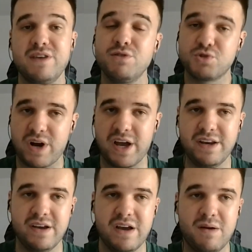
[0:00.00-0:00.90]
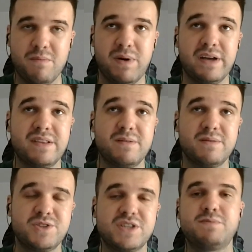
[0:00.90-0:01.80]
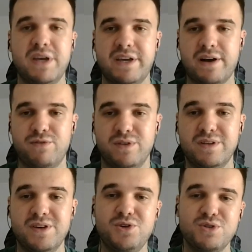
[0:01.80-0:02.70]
if you tried, but just be careful.